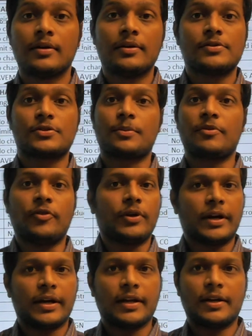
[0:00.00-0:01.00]
so before
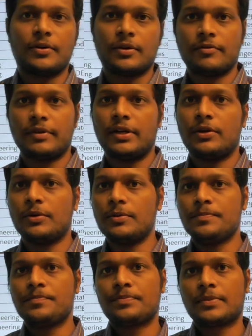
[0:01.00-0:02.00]
getting into the video,
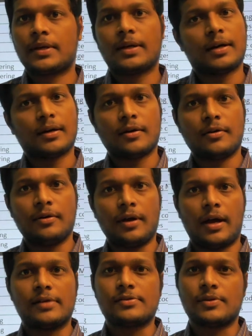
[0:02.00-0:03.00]
uh,
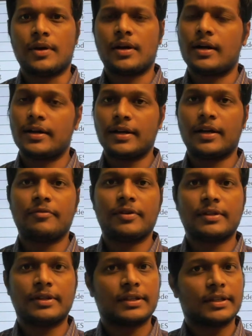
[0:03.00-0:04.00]
as we are already aware
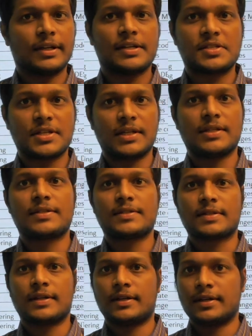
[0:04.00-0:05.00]
that there are changes
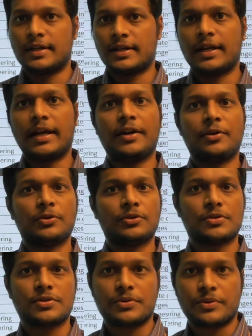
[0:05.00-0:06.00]
uh, in gate
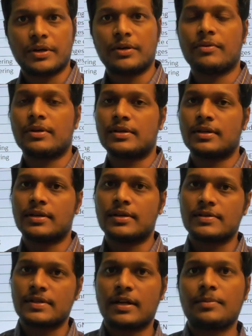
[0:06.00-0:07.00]
2021 uh,
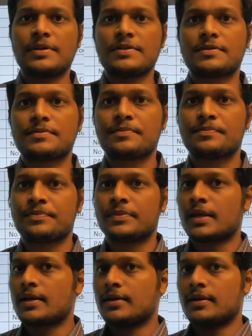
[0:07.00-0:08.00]
syllabus
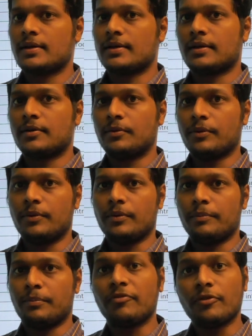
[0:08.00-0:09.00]
uh,
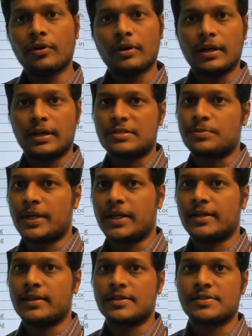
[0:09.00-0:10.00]
before
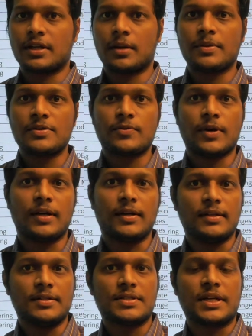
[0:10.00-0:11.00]
explaining that syllabus what are
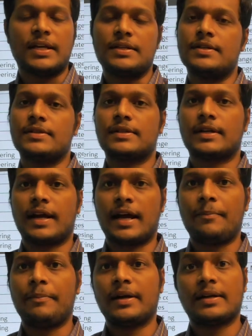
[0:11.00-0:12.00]
the changes that
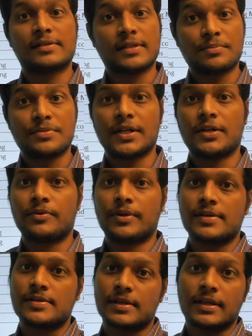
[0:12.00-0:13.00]
happened subject
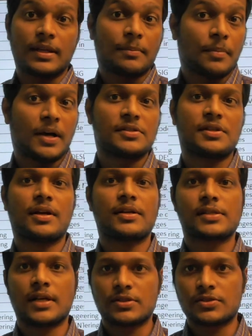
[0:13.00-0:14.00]
wise in the past years
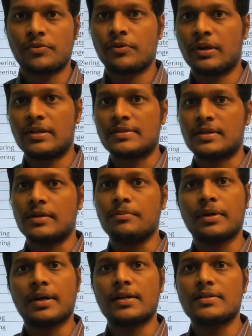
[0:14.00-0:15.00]
also we will see because